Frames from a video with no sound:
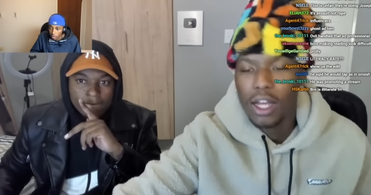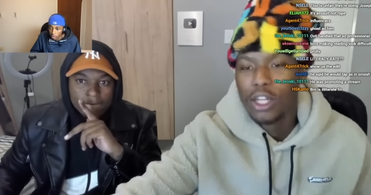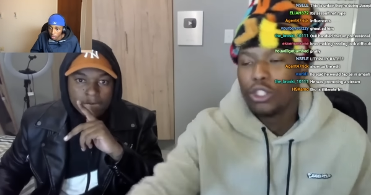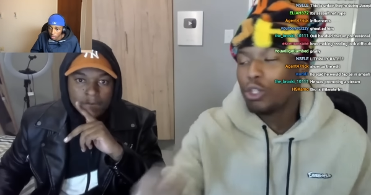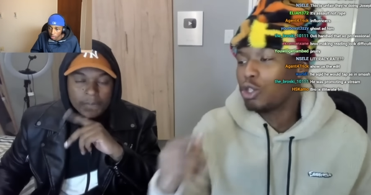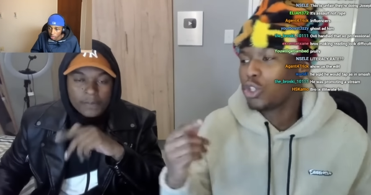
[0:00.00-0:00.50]

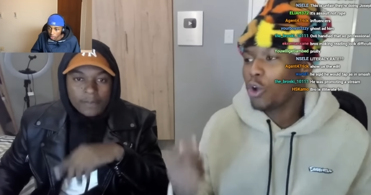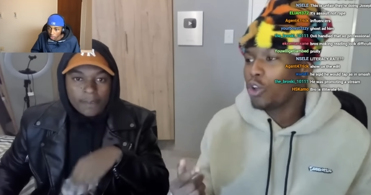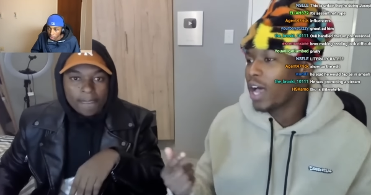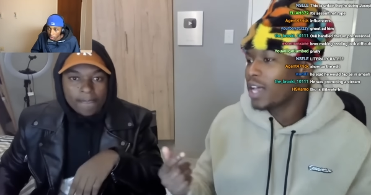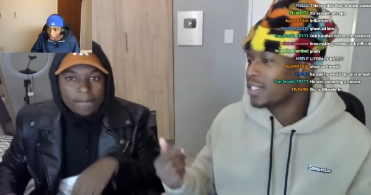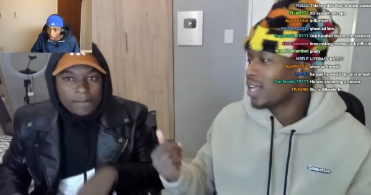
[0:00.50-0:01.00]
Speaker 1: to show you
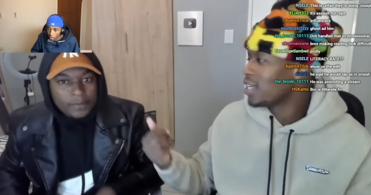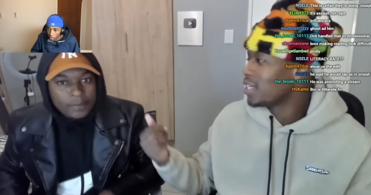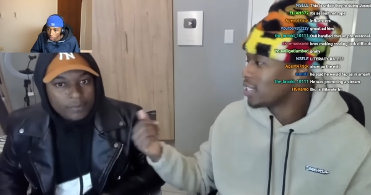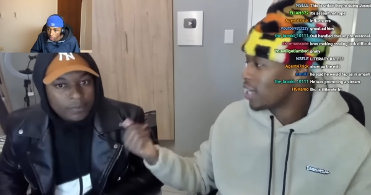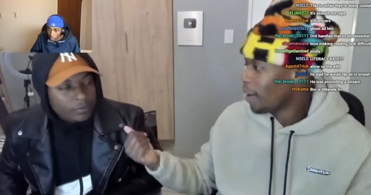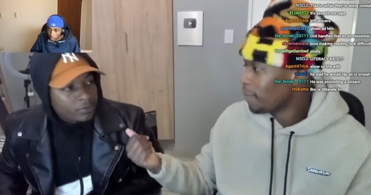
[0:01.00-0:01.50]
guys that he's
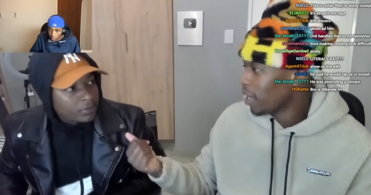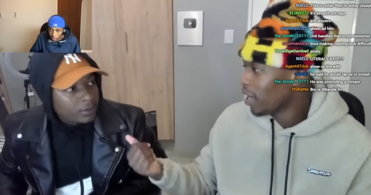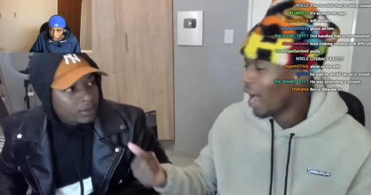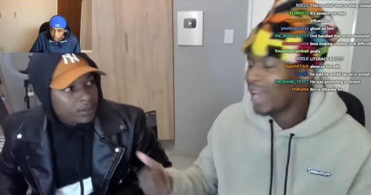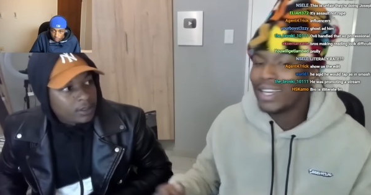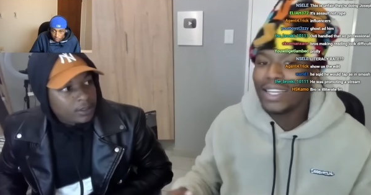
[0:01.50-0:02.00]
coming.
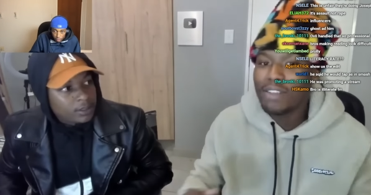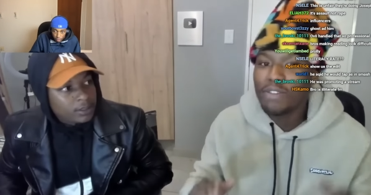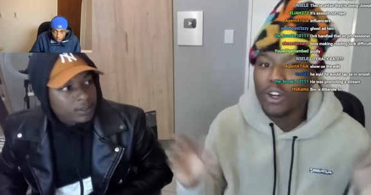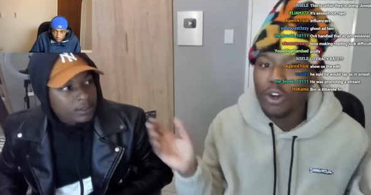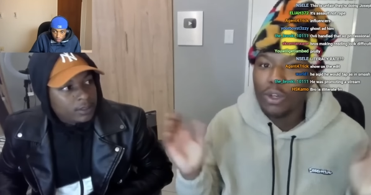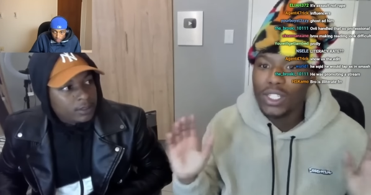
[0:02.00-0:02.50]
I didn't even
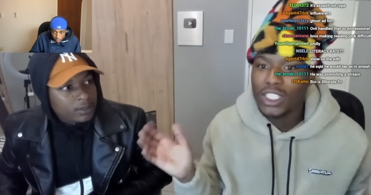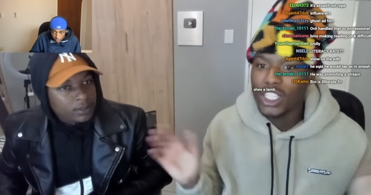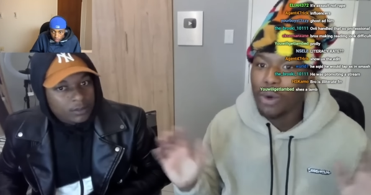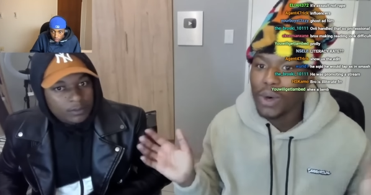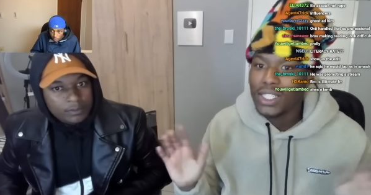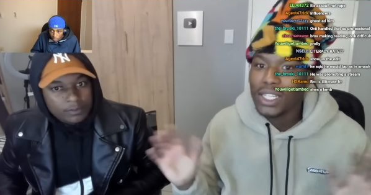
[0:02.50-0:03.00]
notice Jay
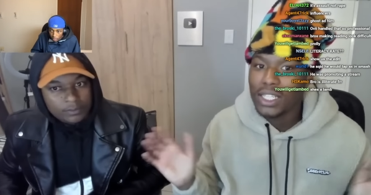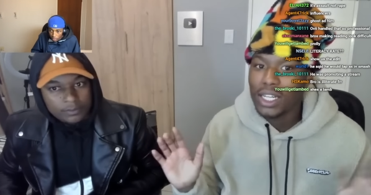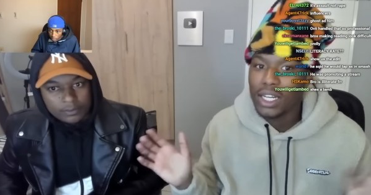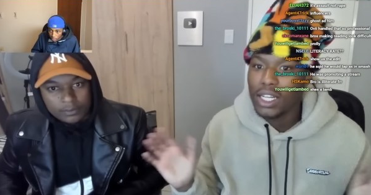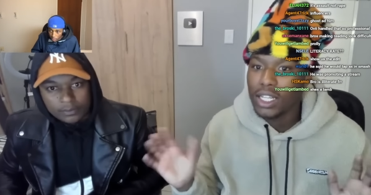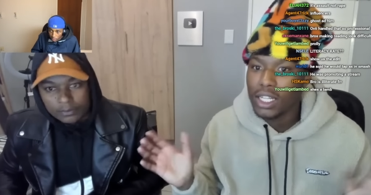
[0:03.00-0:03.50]
was in the
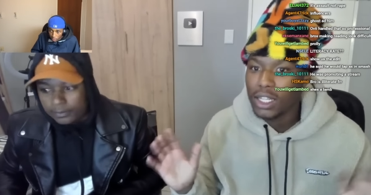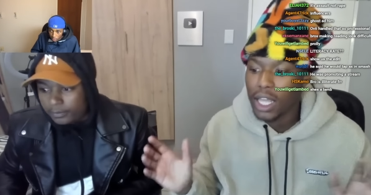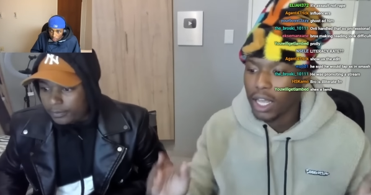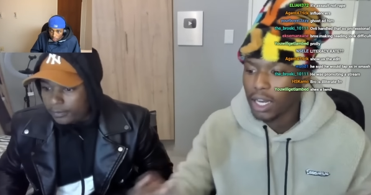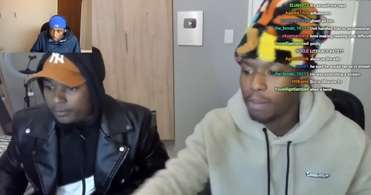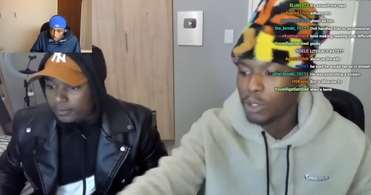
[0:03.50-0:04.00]
in the
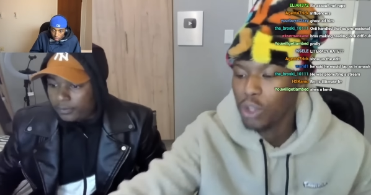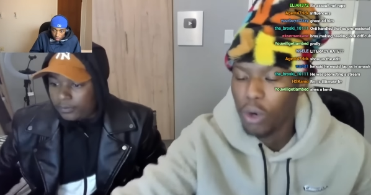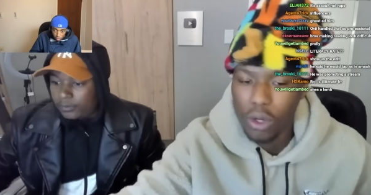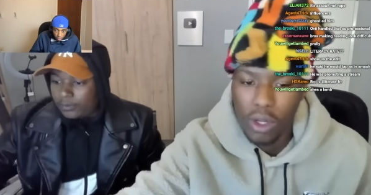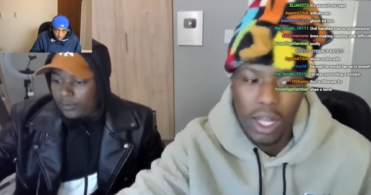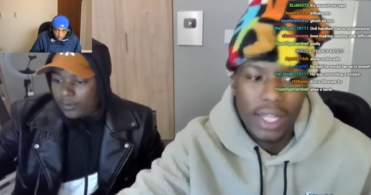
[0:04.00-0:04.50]
thing. Let me show
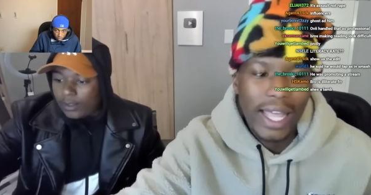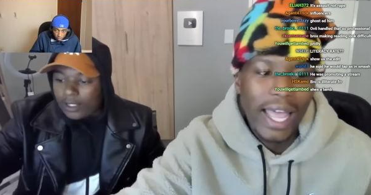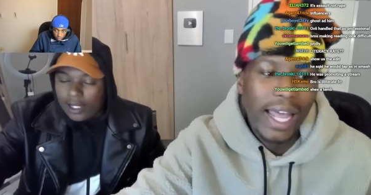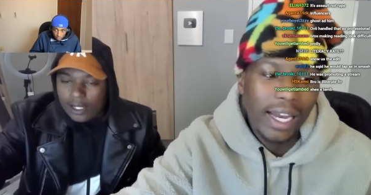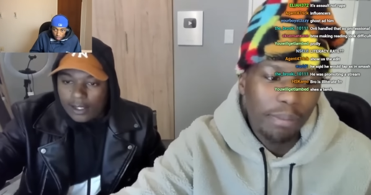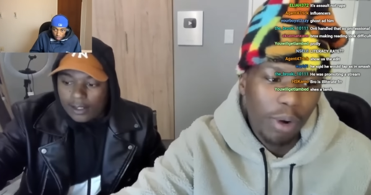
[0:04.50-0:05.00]
you the
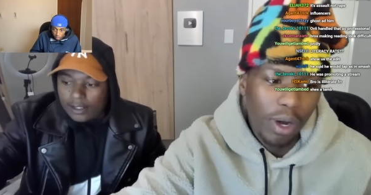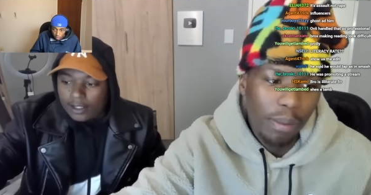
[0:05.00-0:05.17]
edit, bro. Let me